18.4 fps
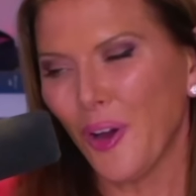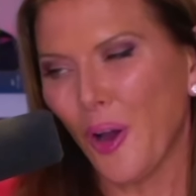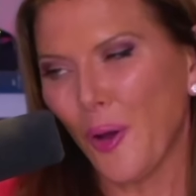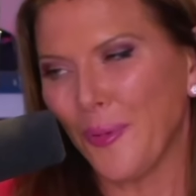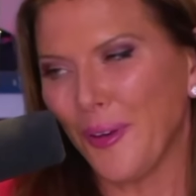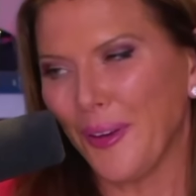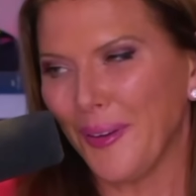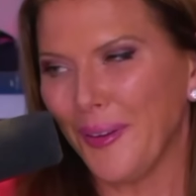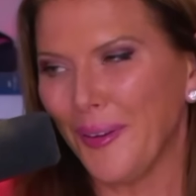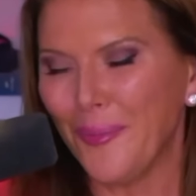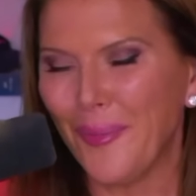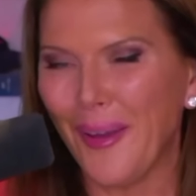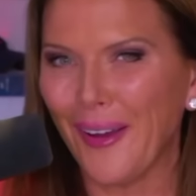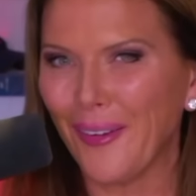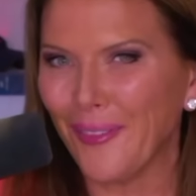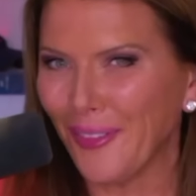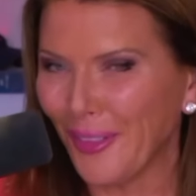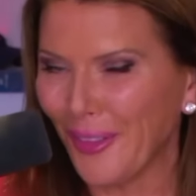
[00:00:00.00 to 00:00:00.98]
I mean, he
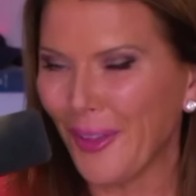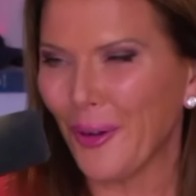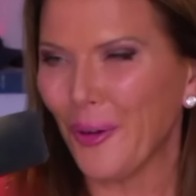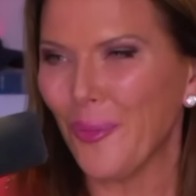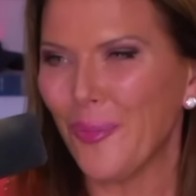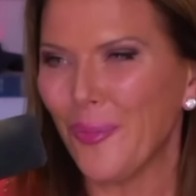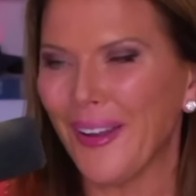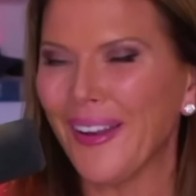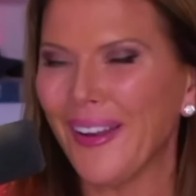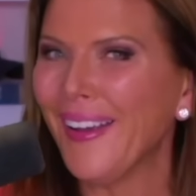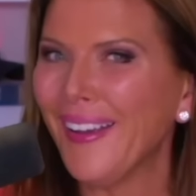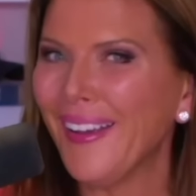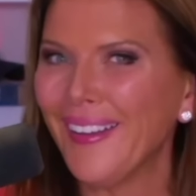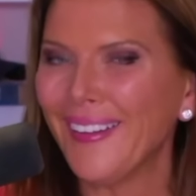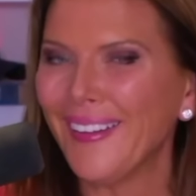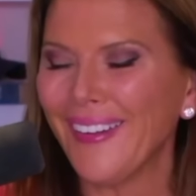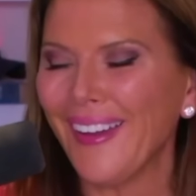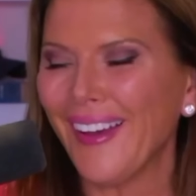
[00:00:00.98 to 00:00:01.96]
may have a little, but
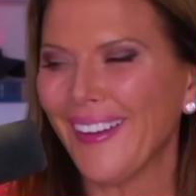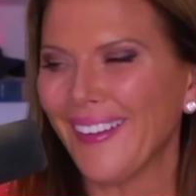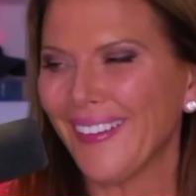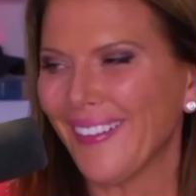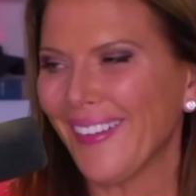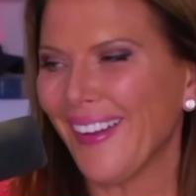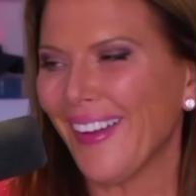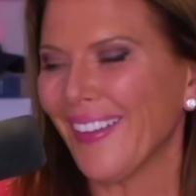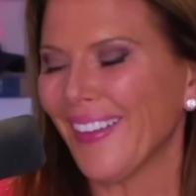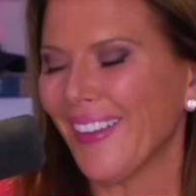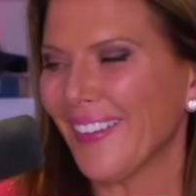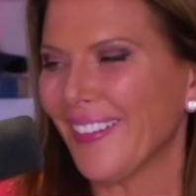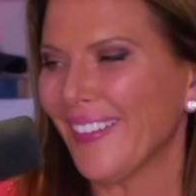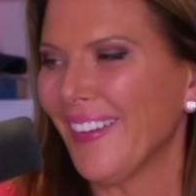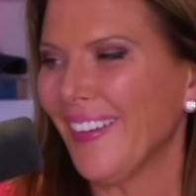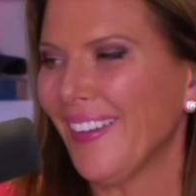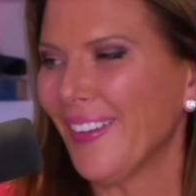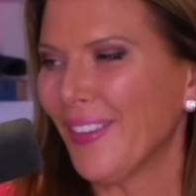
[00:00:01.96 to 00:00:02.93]
not
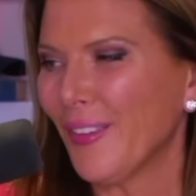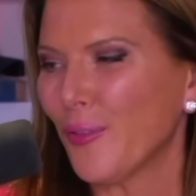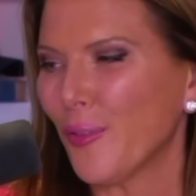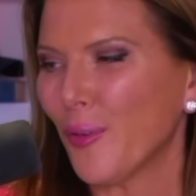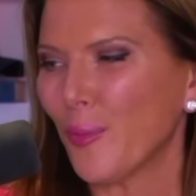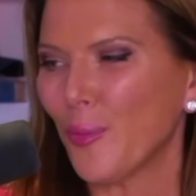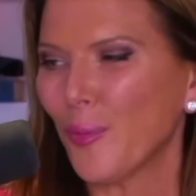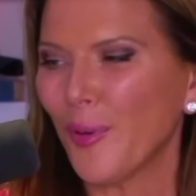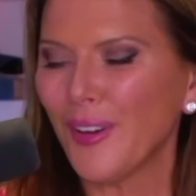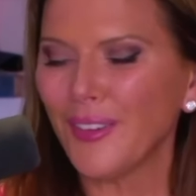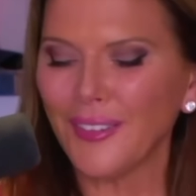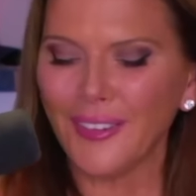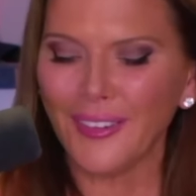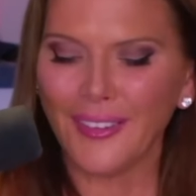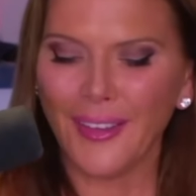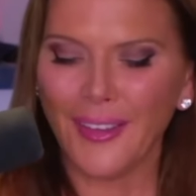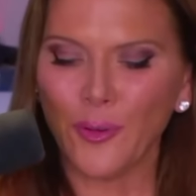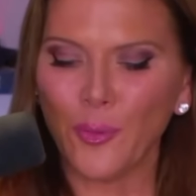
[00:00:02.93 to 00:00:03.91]
like the former
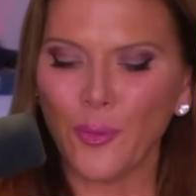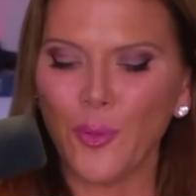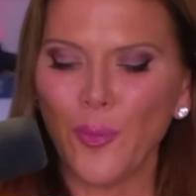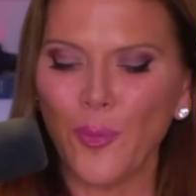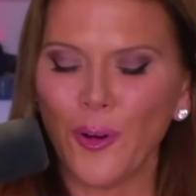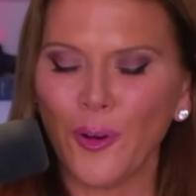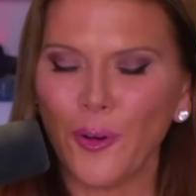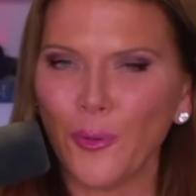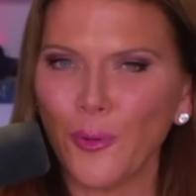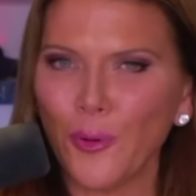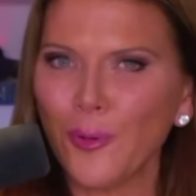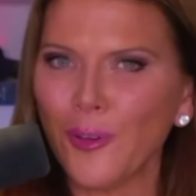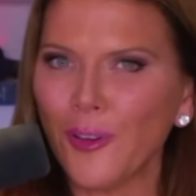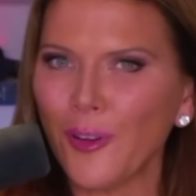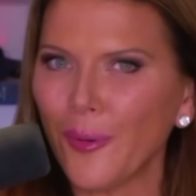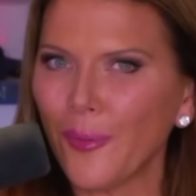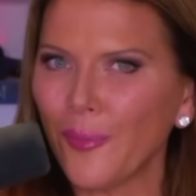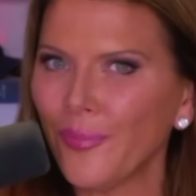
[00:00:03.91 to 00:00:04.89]
president. That would be Marco
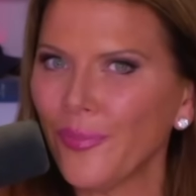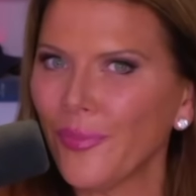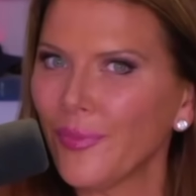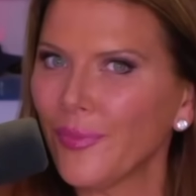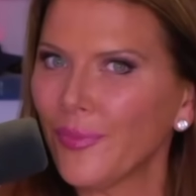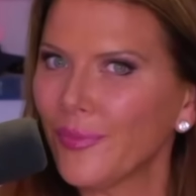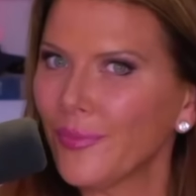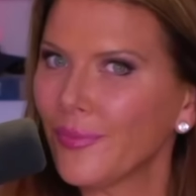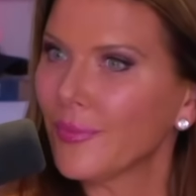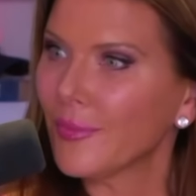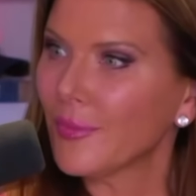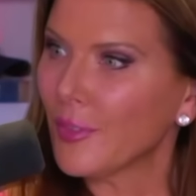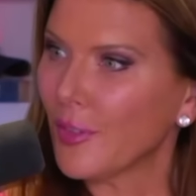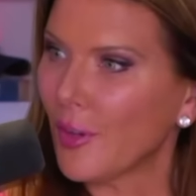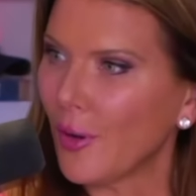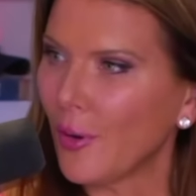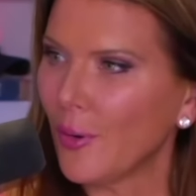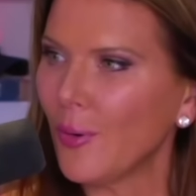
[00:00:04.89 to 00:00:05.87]
Rubio.
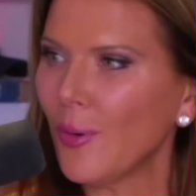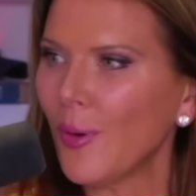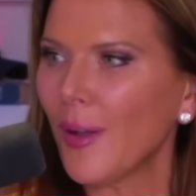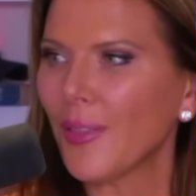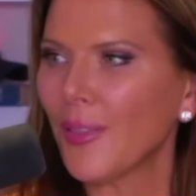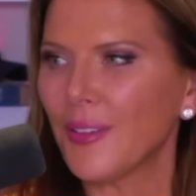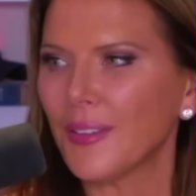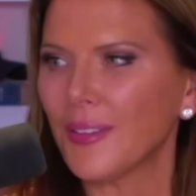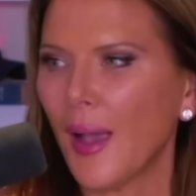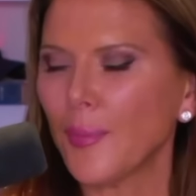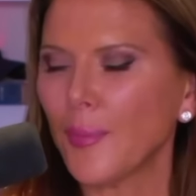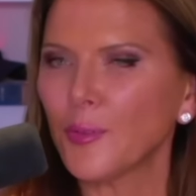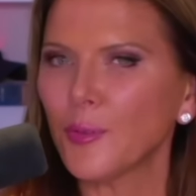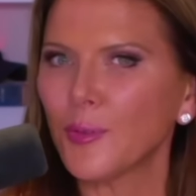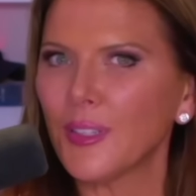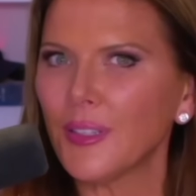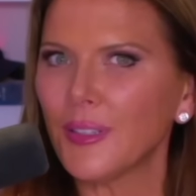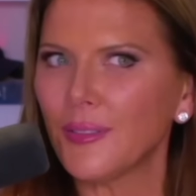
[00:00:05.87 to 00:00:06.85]
So this
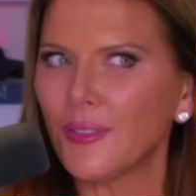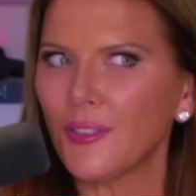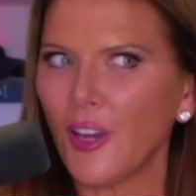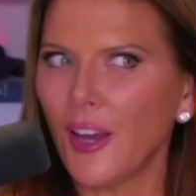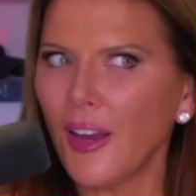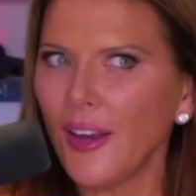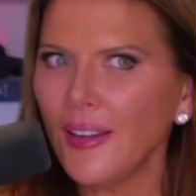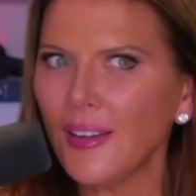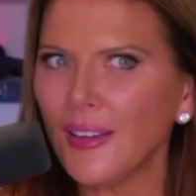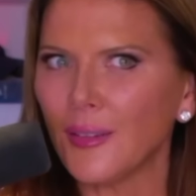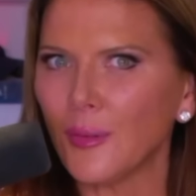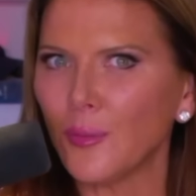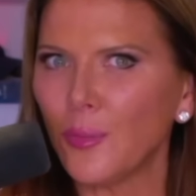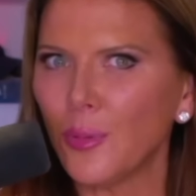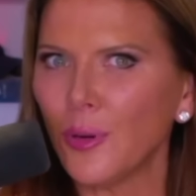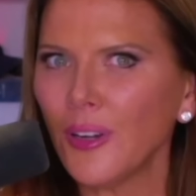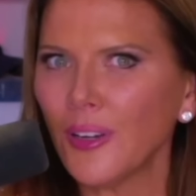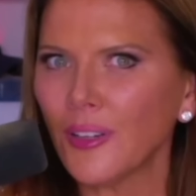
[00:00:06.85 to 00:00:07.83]
happened with Cheney
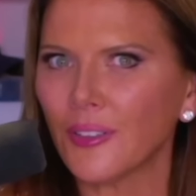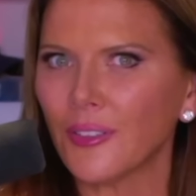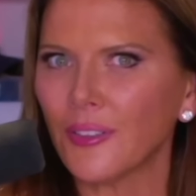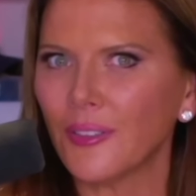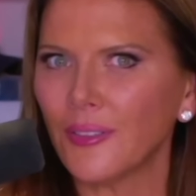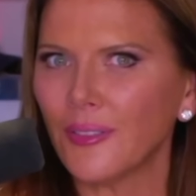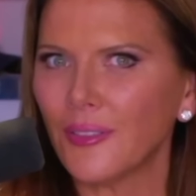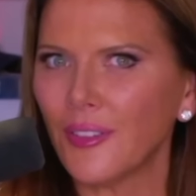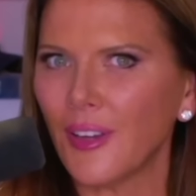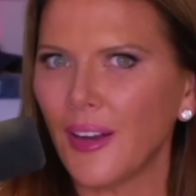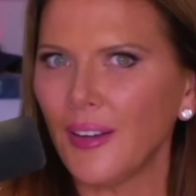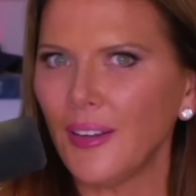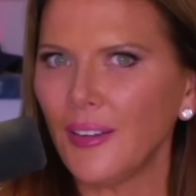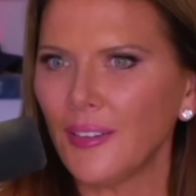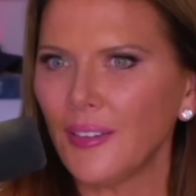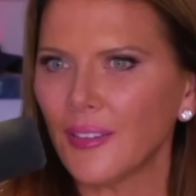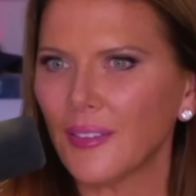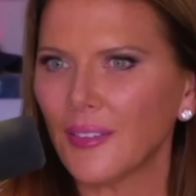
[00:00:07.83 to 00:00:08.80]
and Bush.
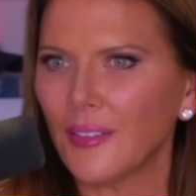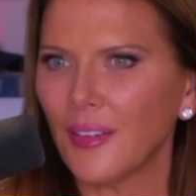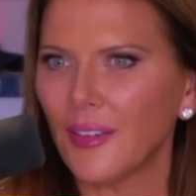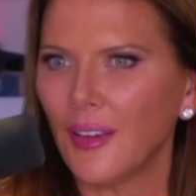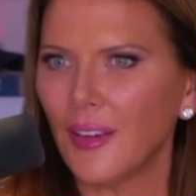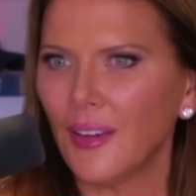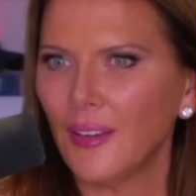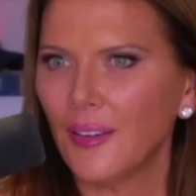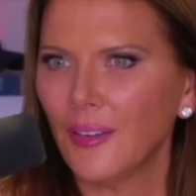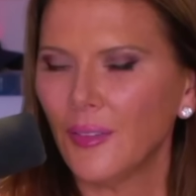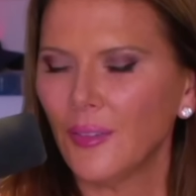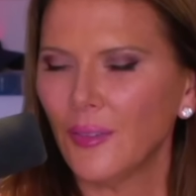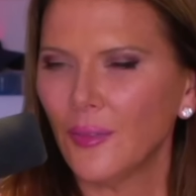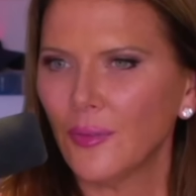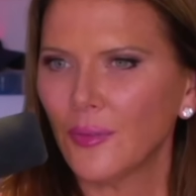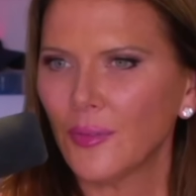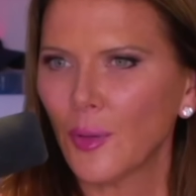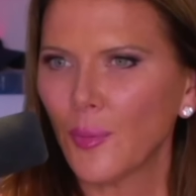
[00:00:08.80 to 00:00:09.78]
Cheney just
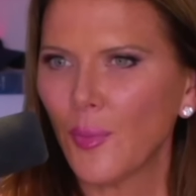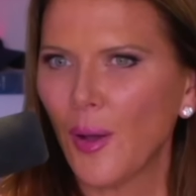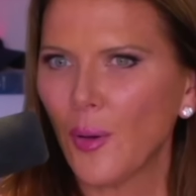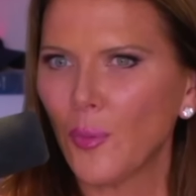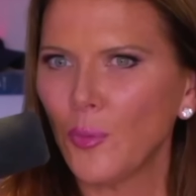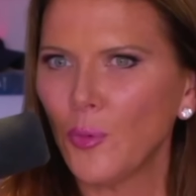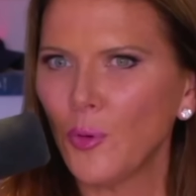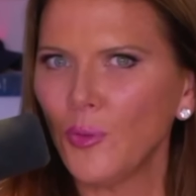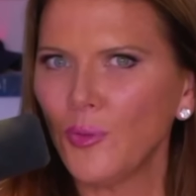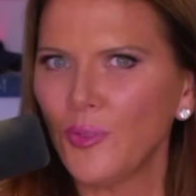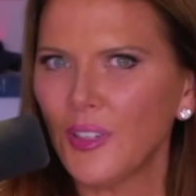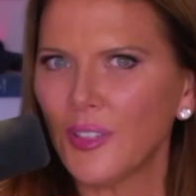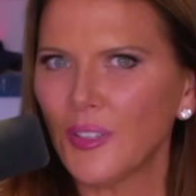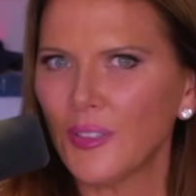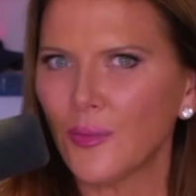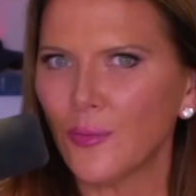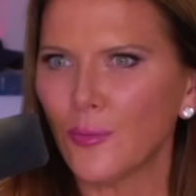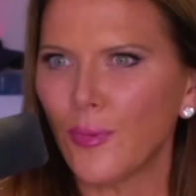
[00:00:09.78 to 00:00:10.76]
somehow moved
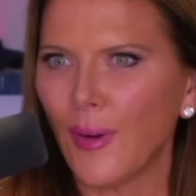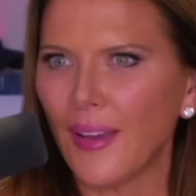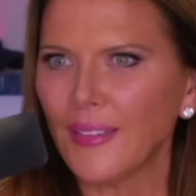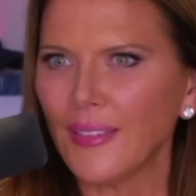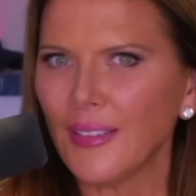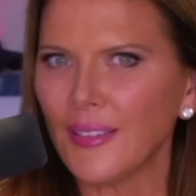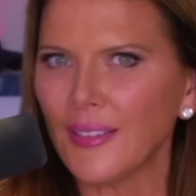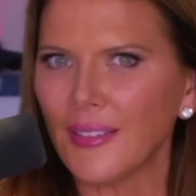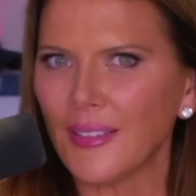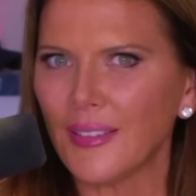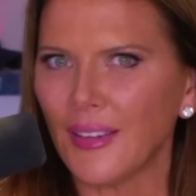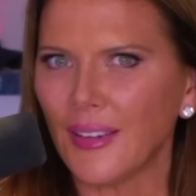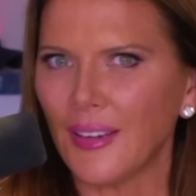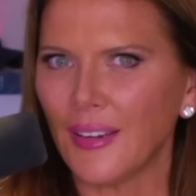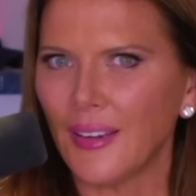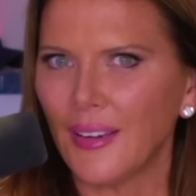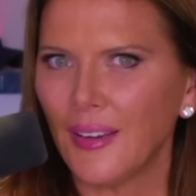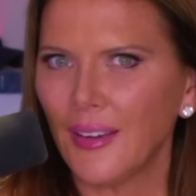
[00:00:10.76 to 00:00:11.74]
his
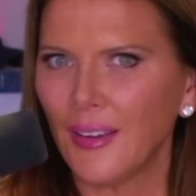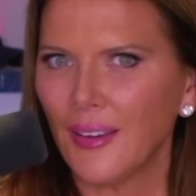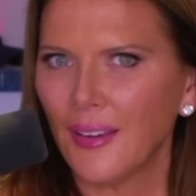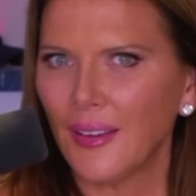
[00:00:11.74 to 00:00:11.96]
residency.